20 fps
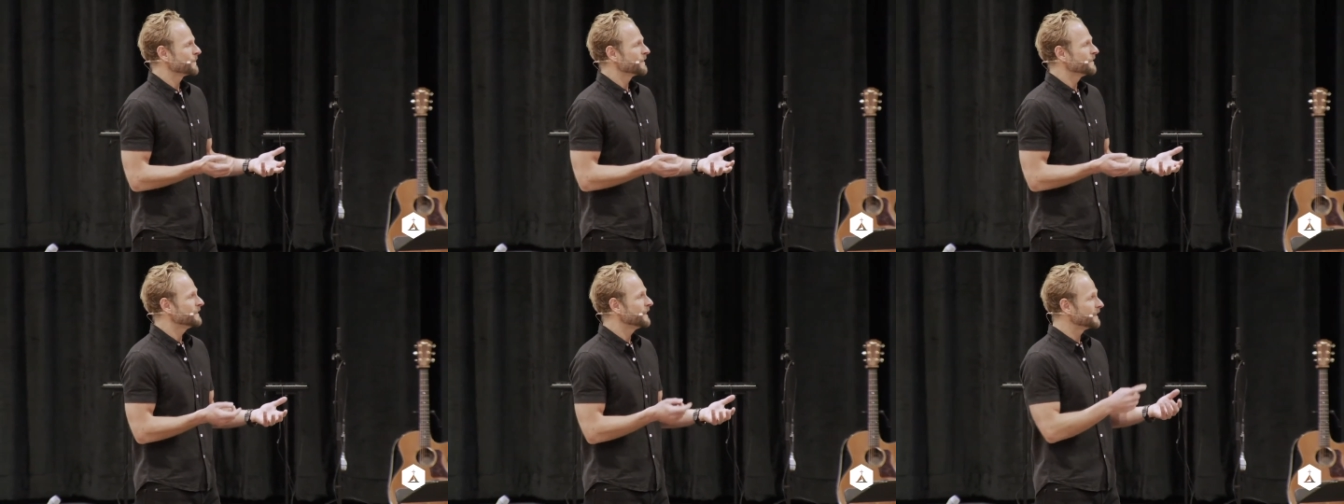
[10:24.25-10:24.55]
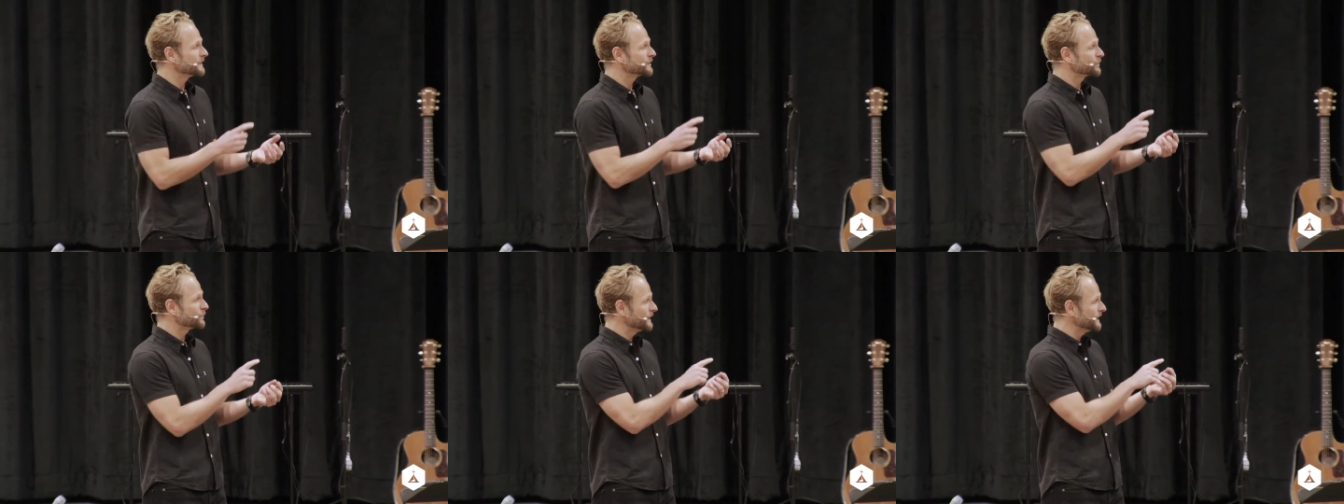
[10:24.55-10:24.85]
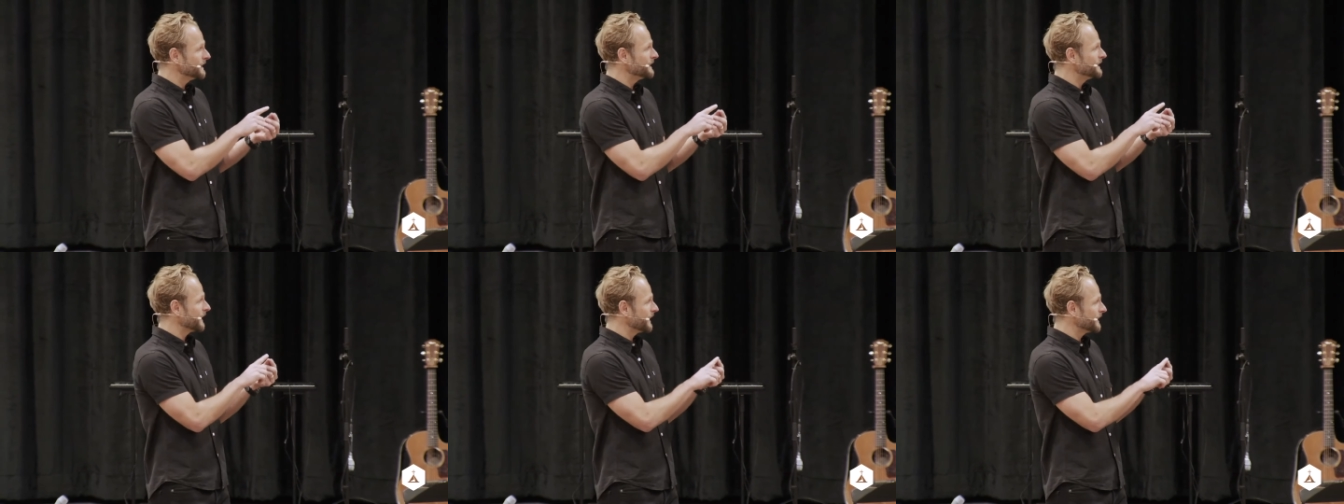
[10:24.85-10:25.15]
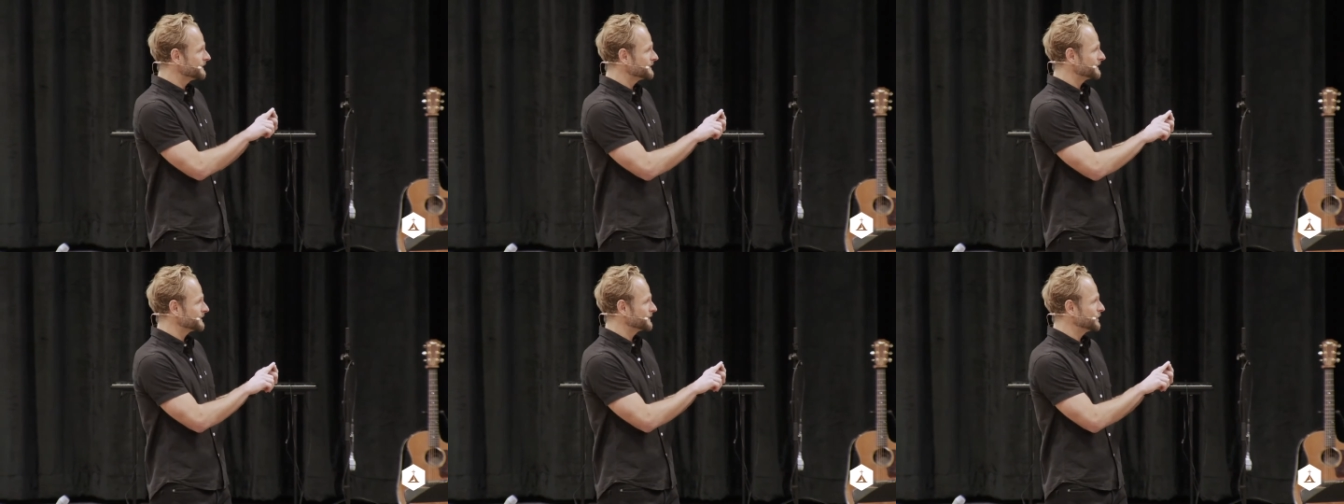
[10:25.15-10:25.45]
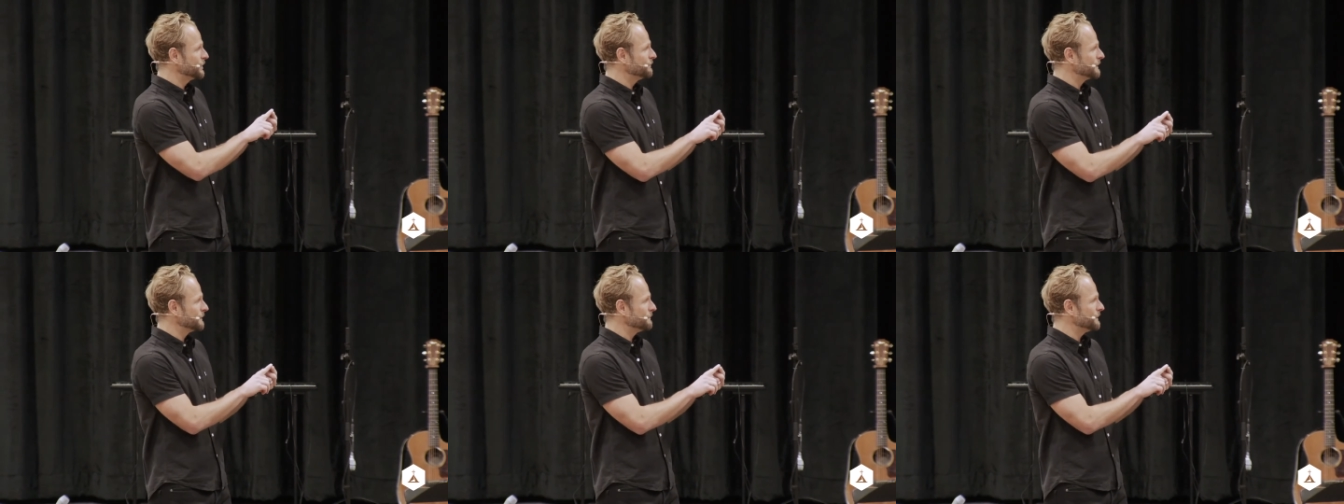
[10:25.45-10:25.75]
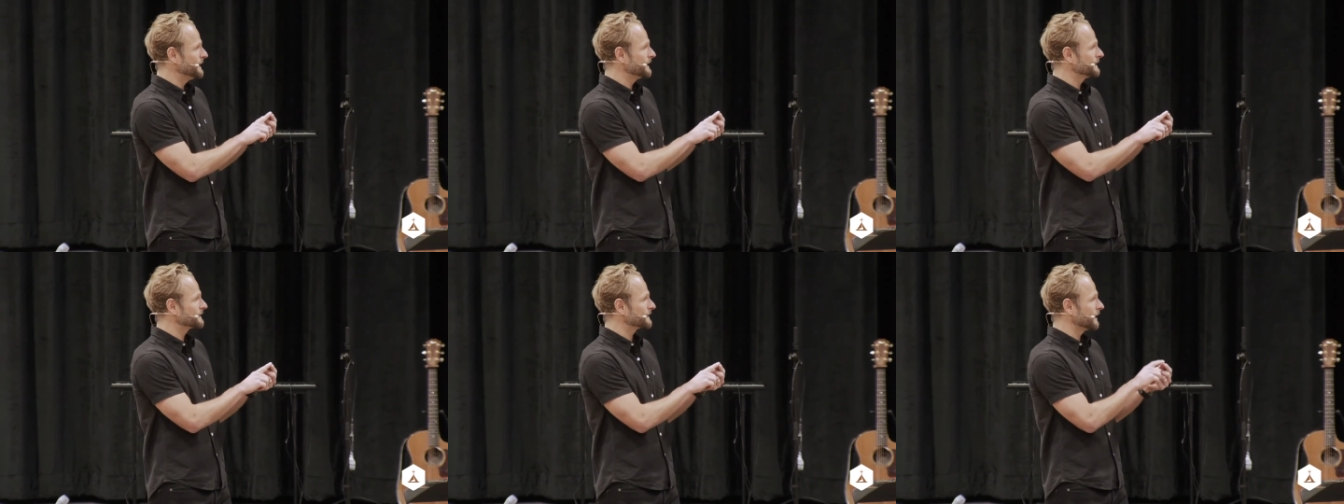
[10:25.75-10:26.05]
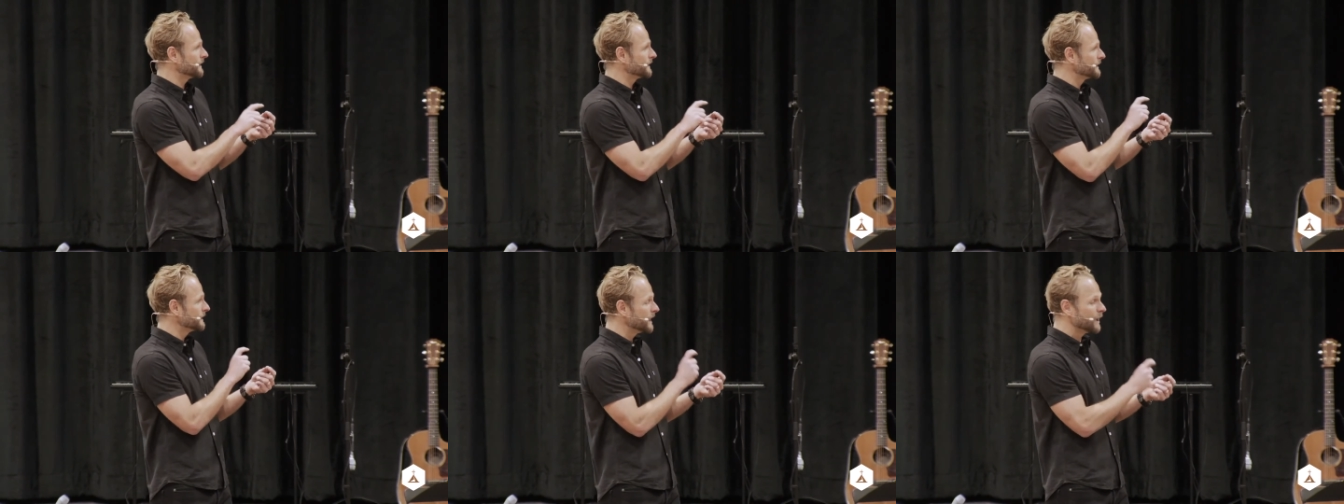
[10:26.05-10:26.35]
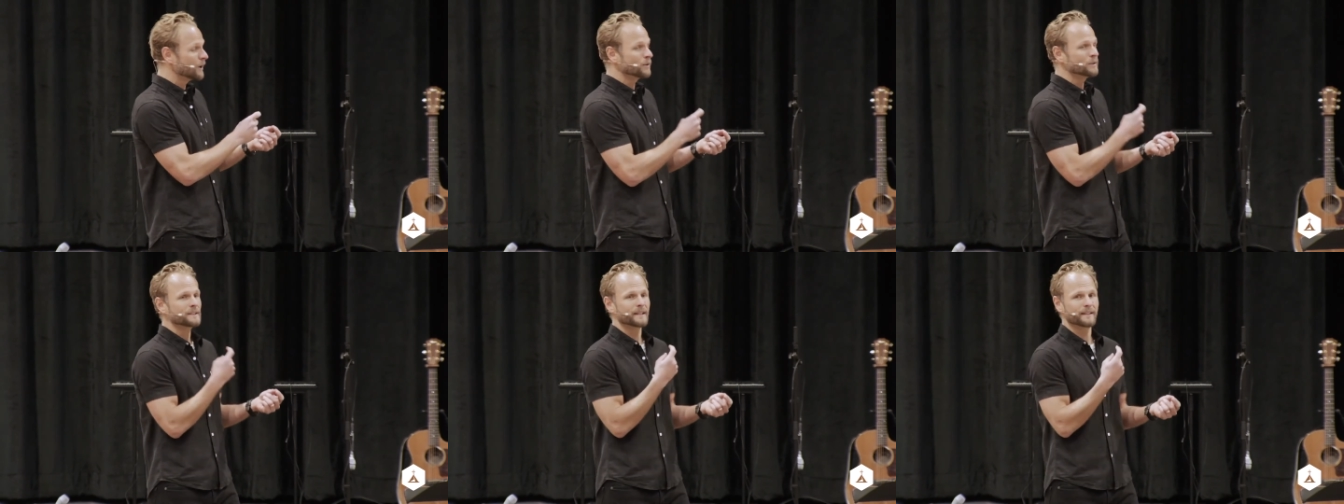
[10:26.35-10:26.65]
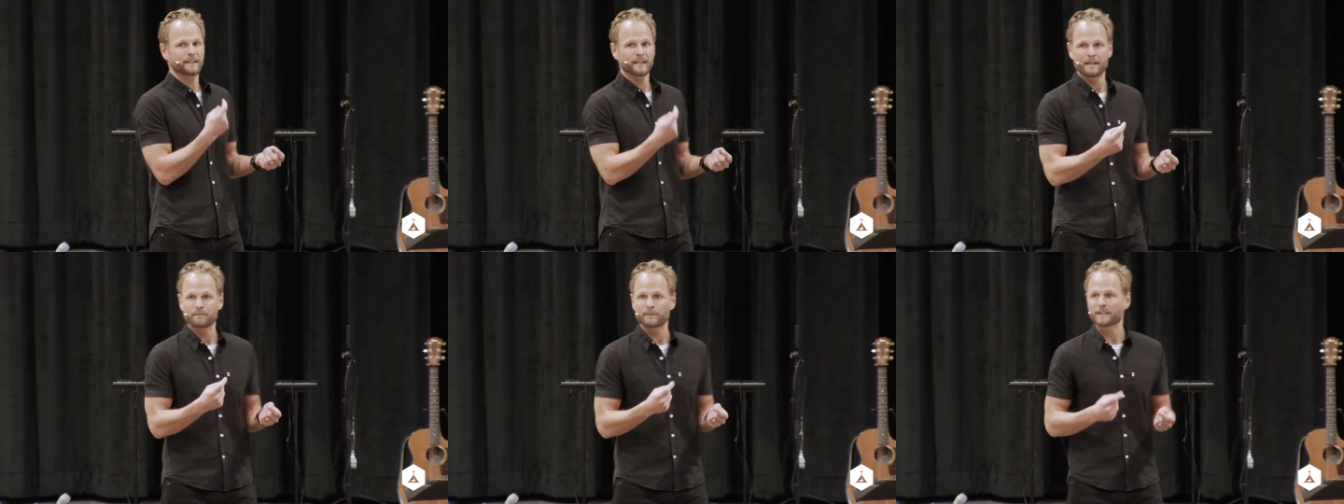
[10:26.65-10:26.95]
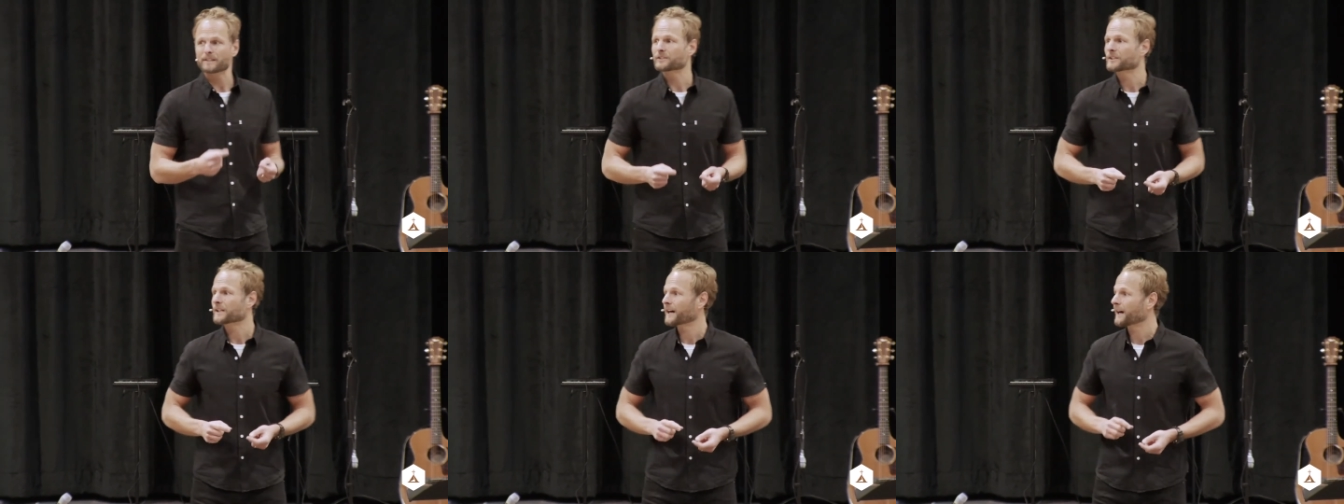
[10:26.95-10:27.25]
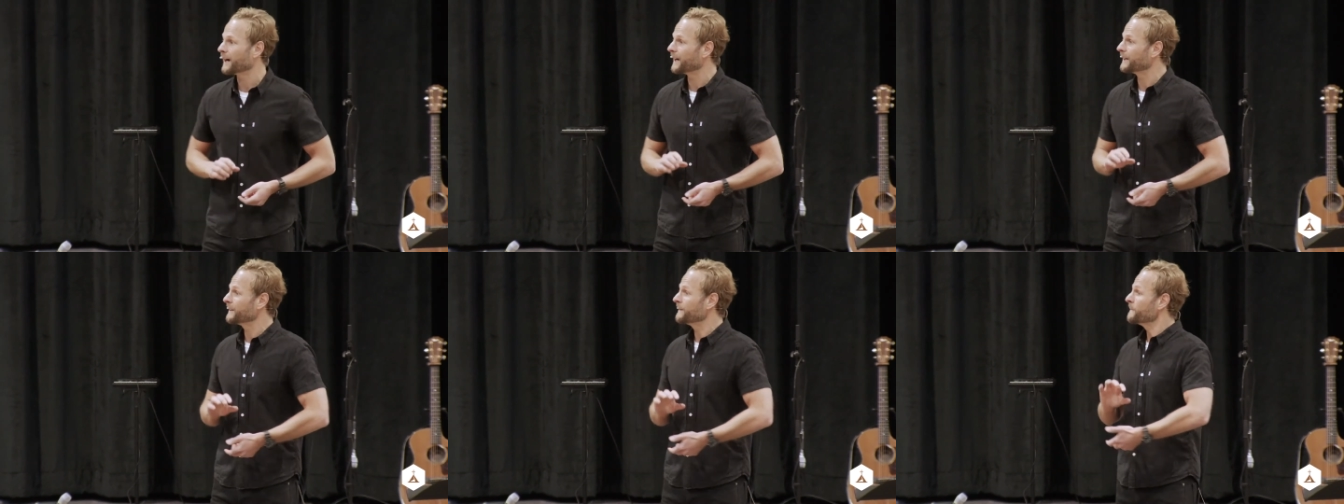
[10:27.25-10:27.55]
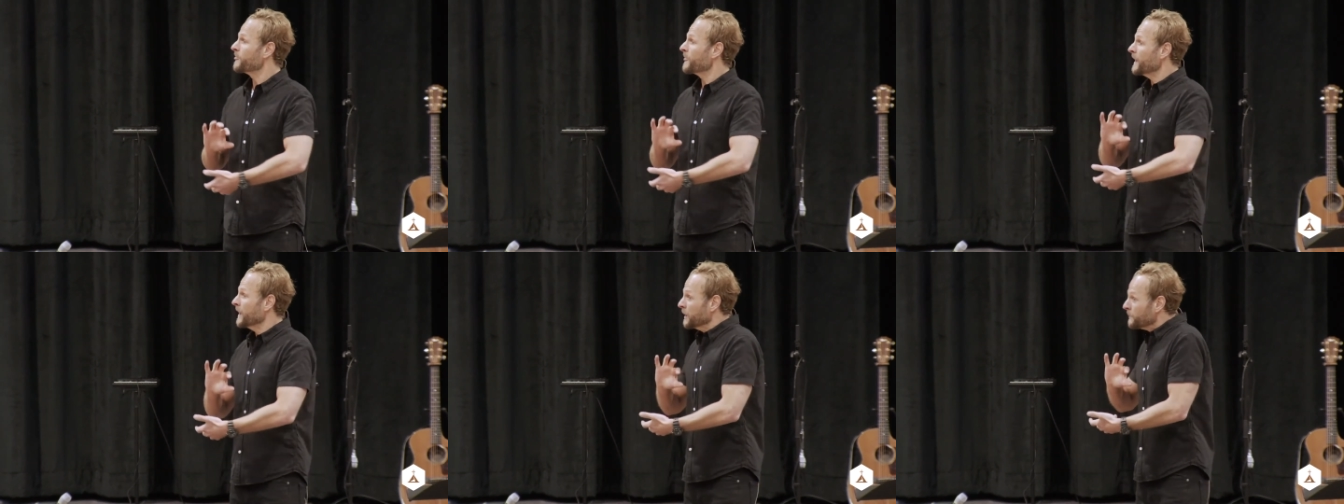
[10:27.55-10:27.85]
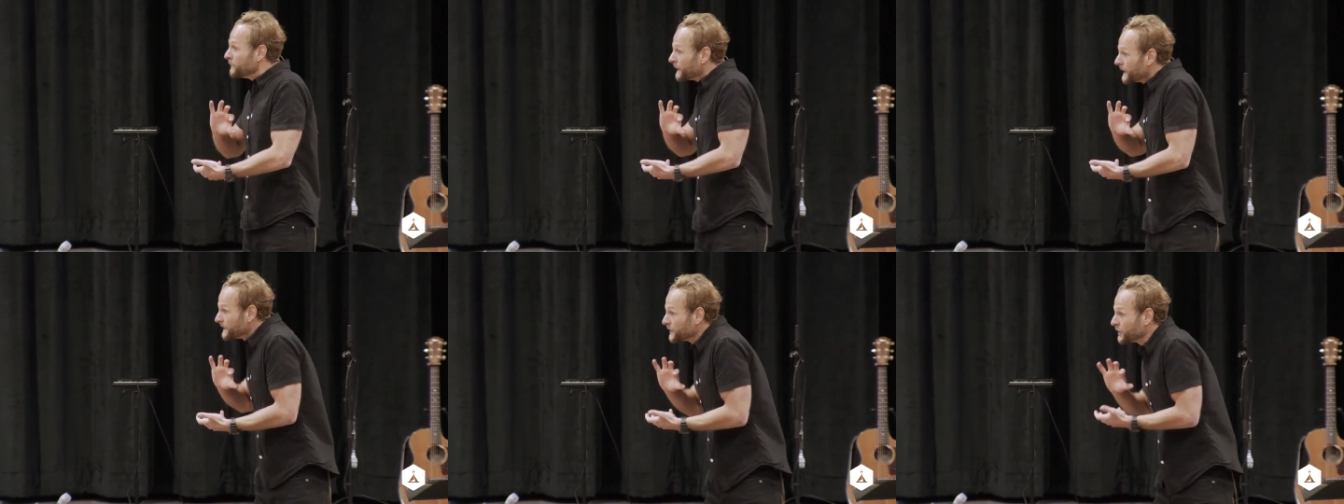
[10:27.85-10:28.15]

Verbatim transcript: then it's really not just human beings alone that image God, but it's